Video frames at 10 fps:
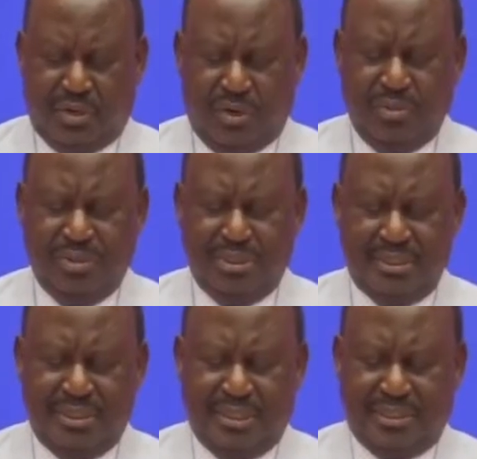All we
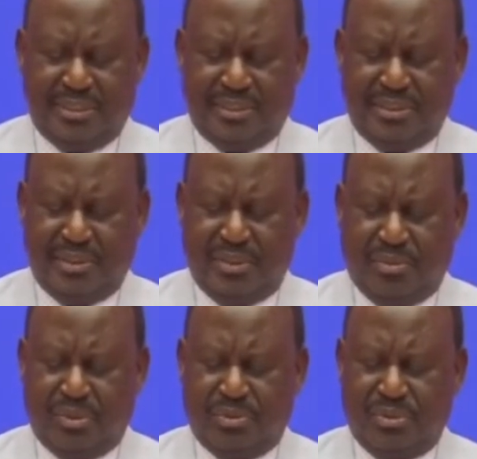needed
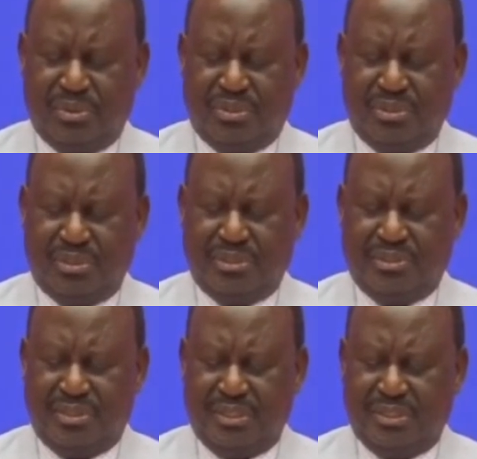was to
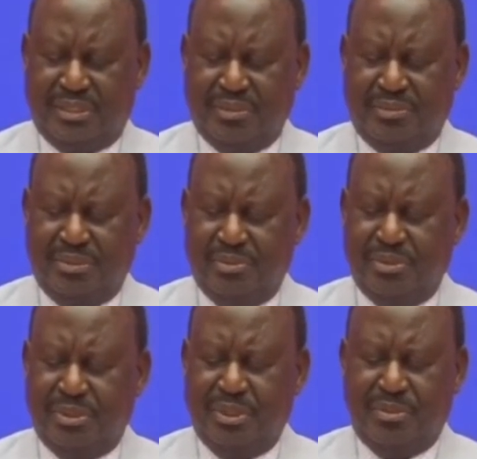insist that we
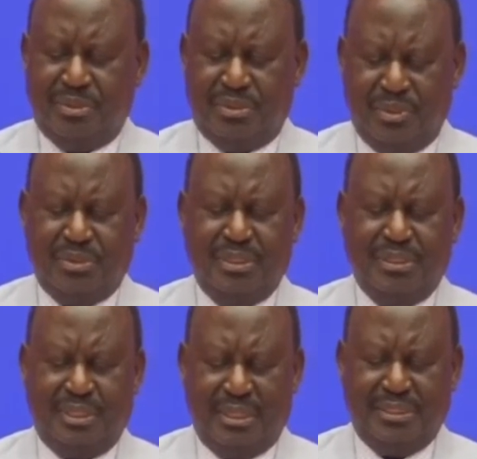would not
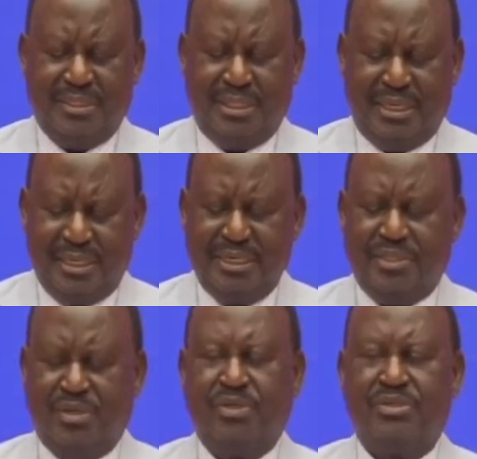engage in any
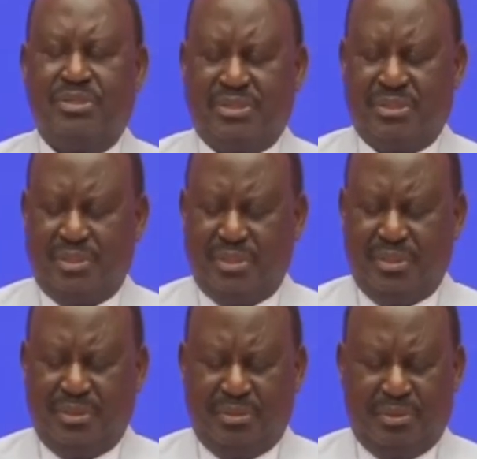talks
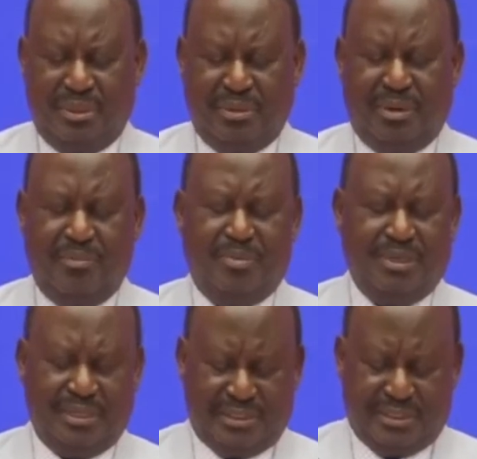with our
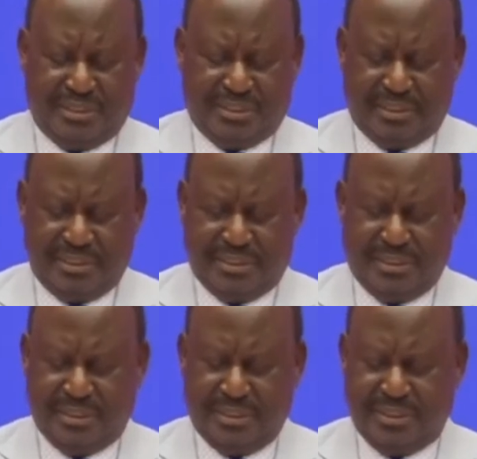opponents.
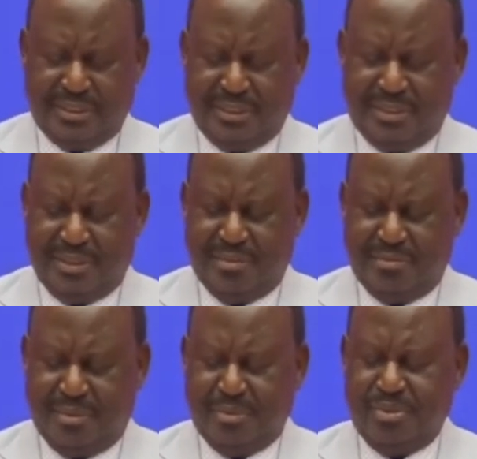
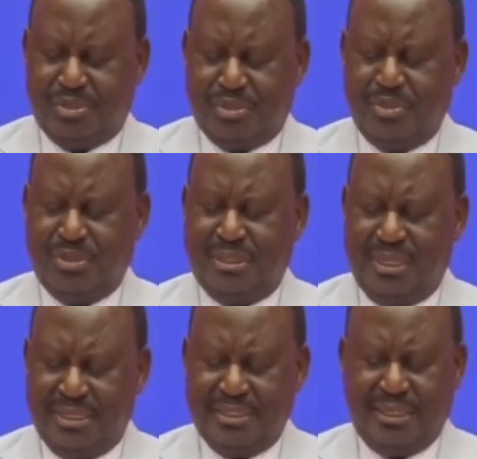But we saw the
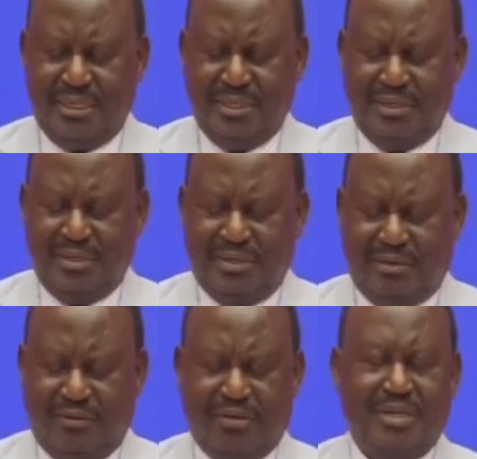danger
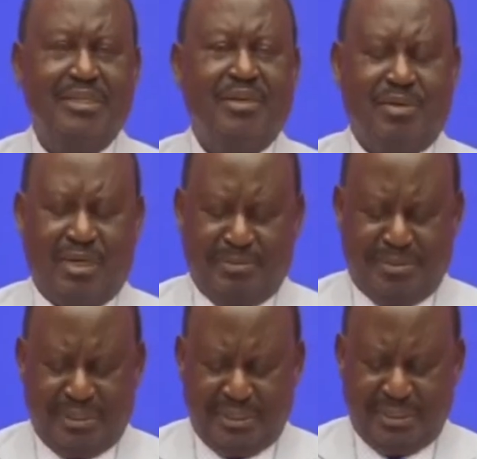of Kenya
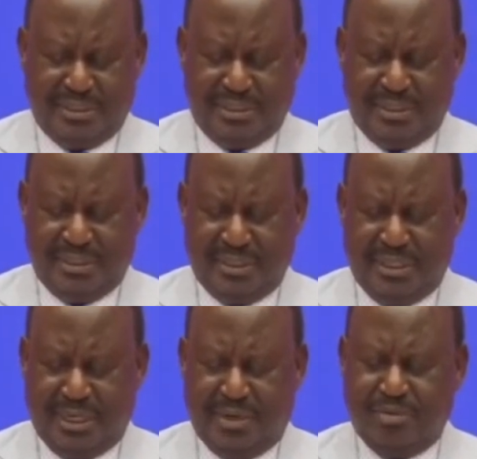collapsing,
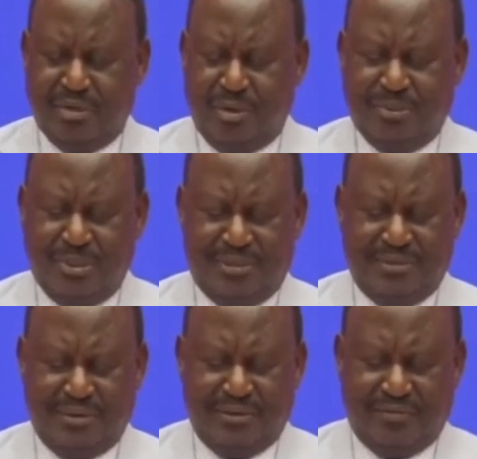and we opted
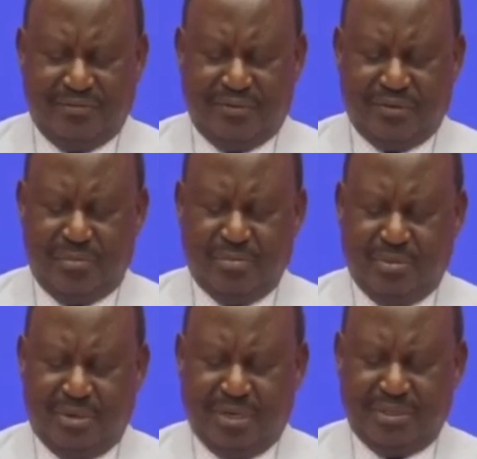for
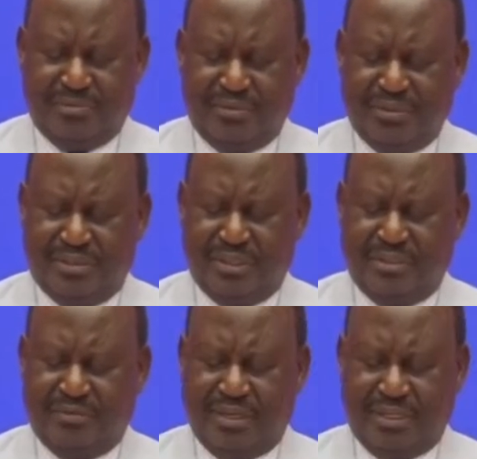compromise for the
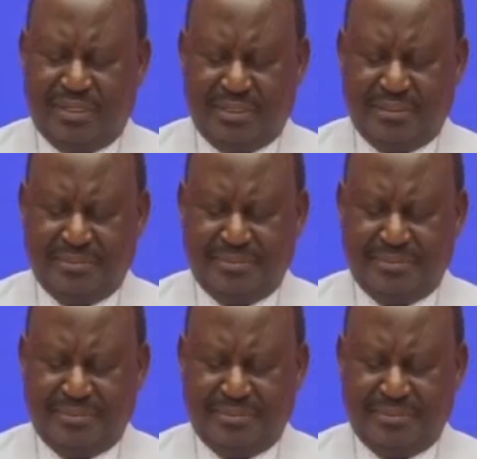sake of Kenya.